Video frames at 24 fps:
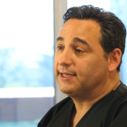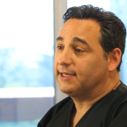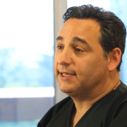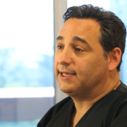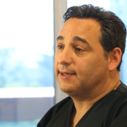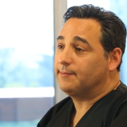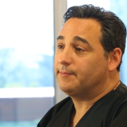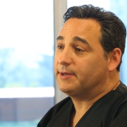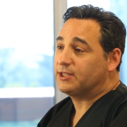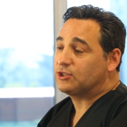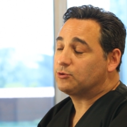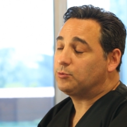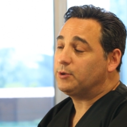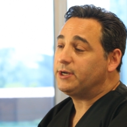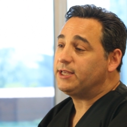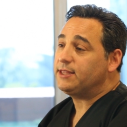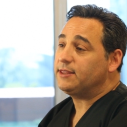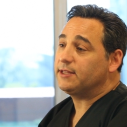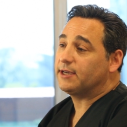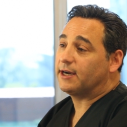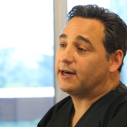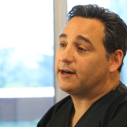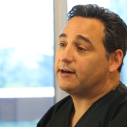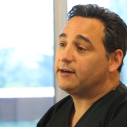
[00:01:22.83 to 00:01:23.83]
In between
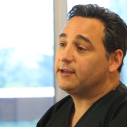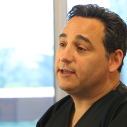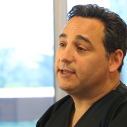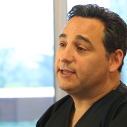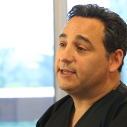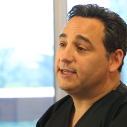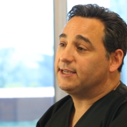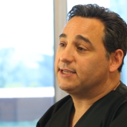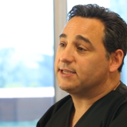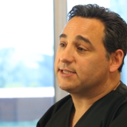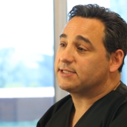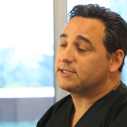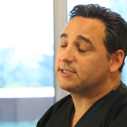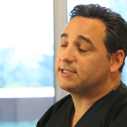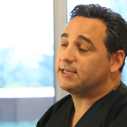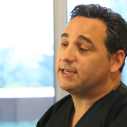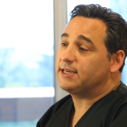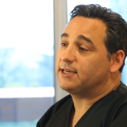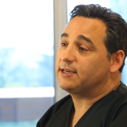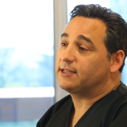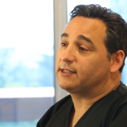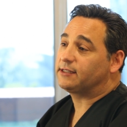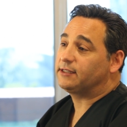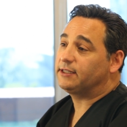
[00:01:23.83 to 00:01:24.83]
there is
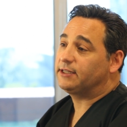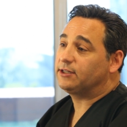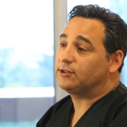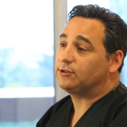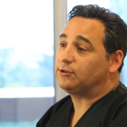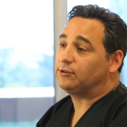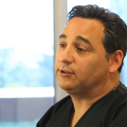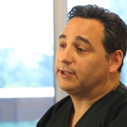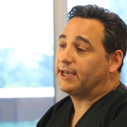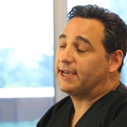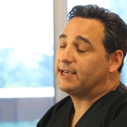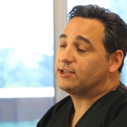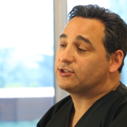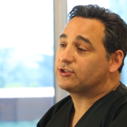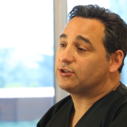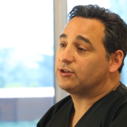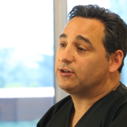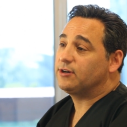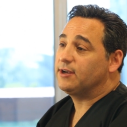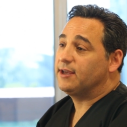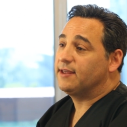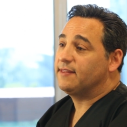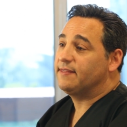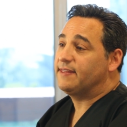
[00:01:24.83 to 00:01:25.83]
the clinical
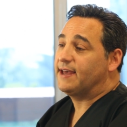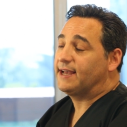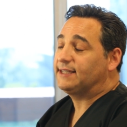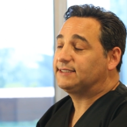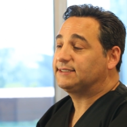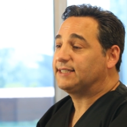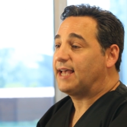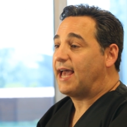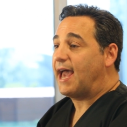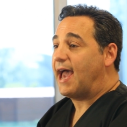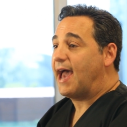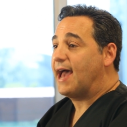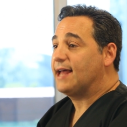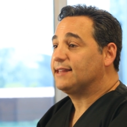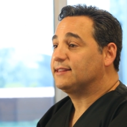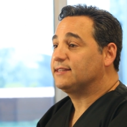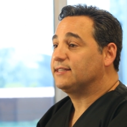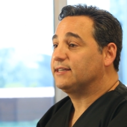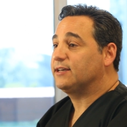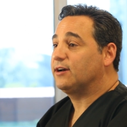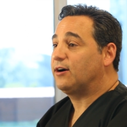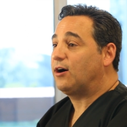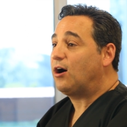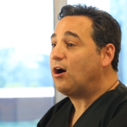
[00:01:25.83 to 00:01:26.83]
laser that's at
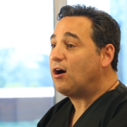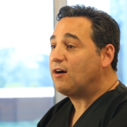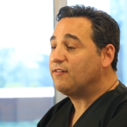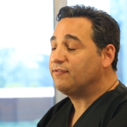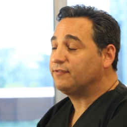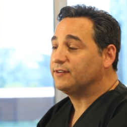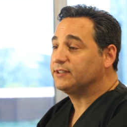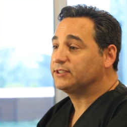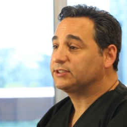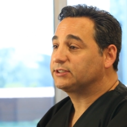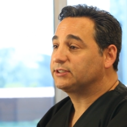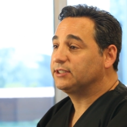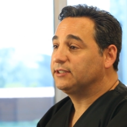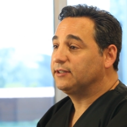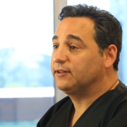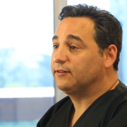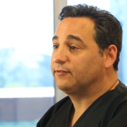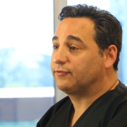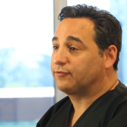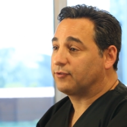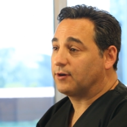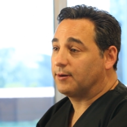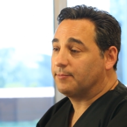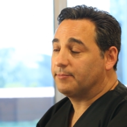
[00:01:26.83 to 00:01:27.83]
the office
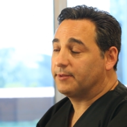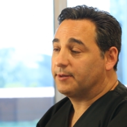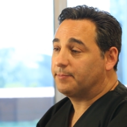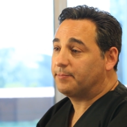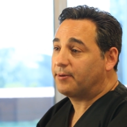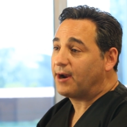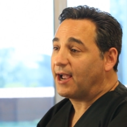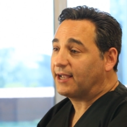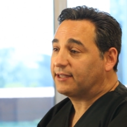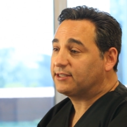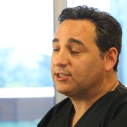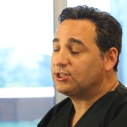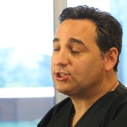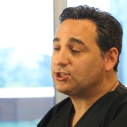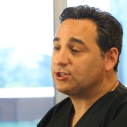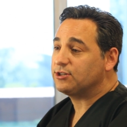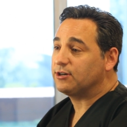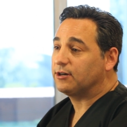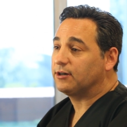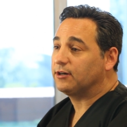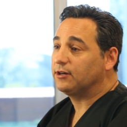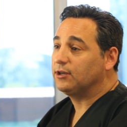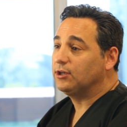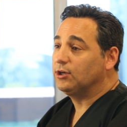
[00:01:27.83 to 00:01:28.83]
from the
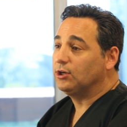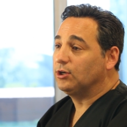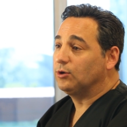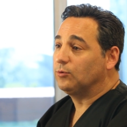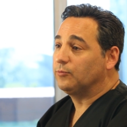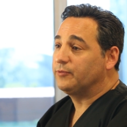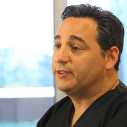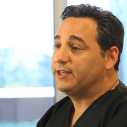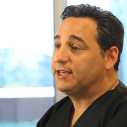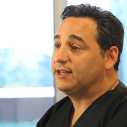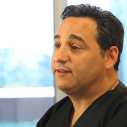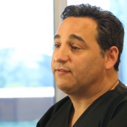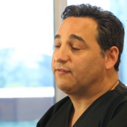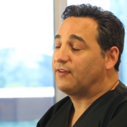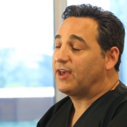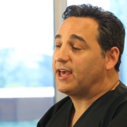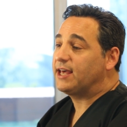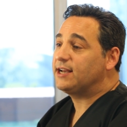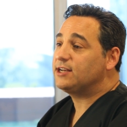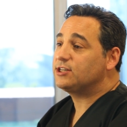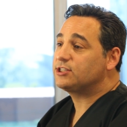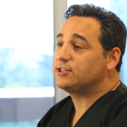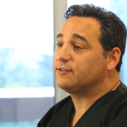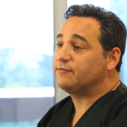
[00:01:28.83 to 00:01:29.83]
practitioner. The
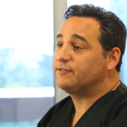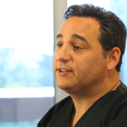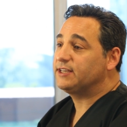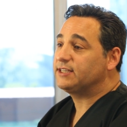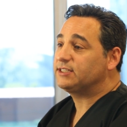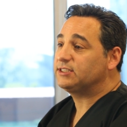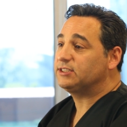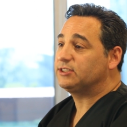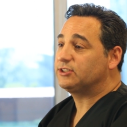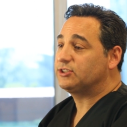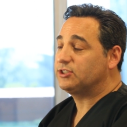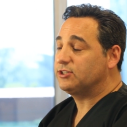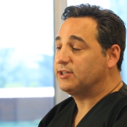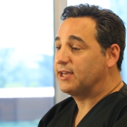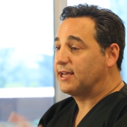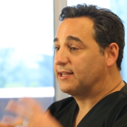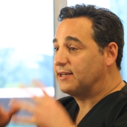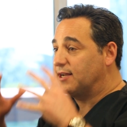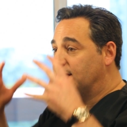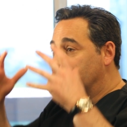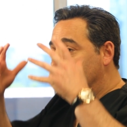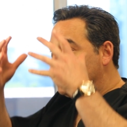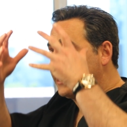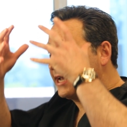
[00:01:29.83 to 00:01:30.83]
advantage of this is you
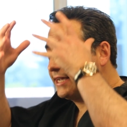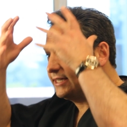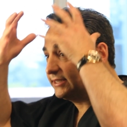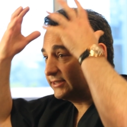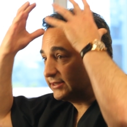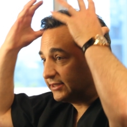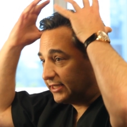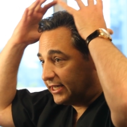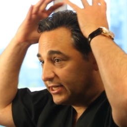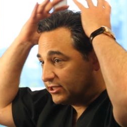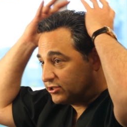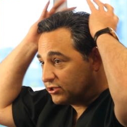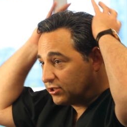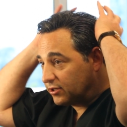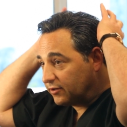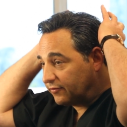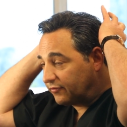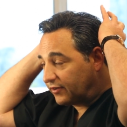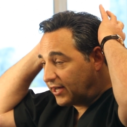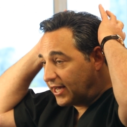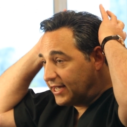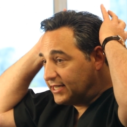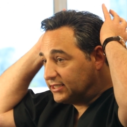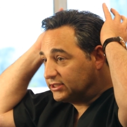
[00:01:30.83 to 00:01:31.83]
get a nice laser
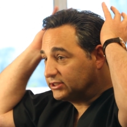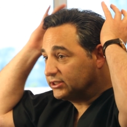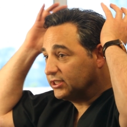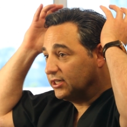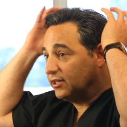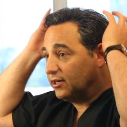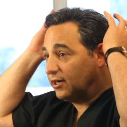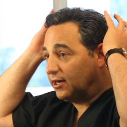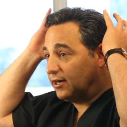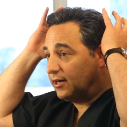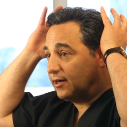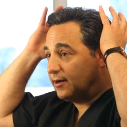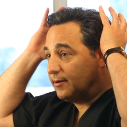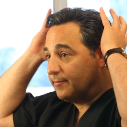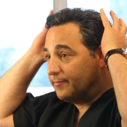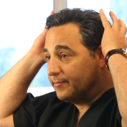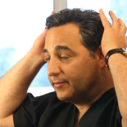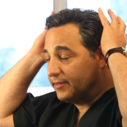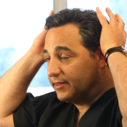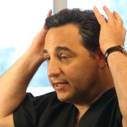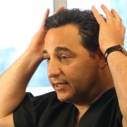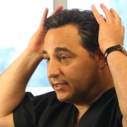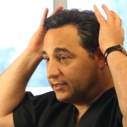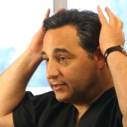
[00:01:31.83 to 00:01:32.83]
device
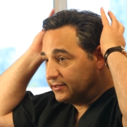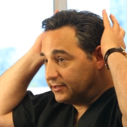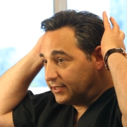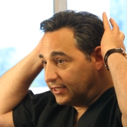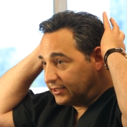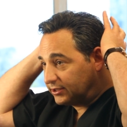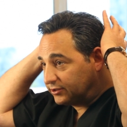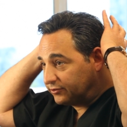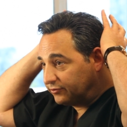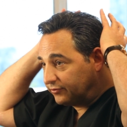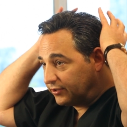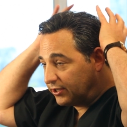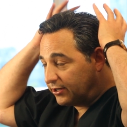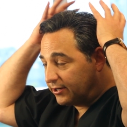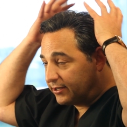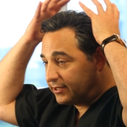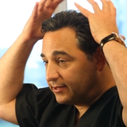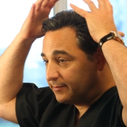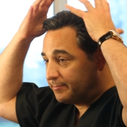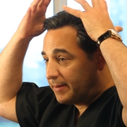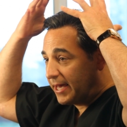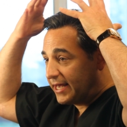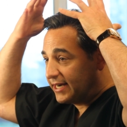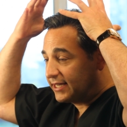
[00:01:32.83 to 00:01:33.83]
that's very
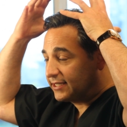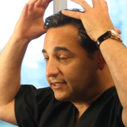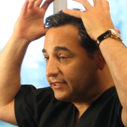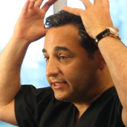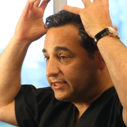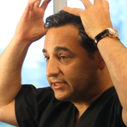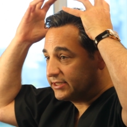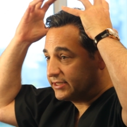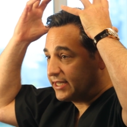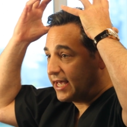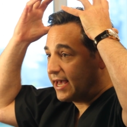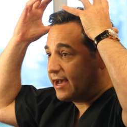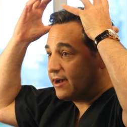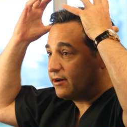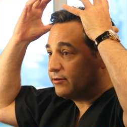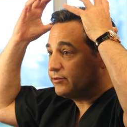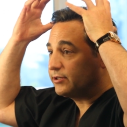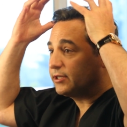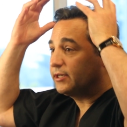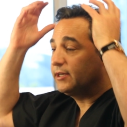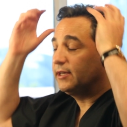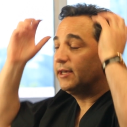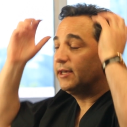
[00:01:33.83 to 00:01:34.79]
medically sound.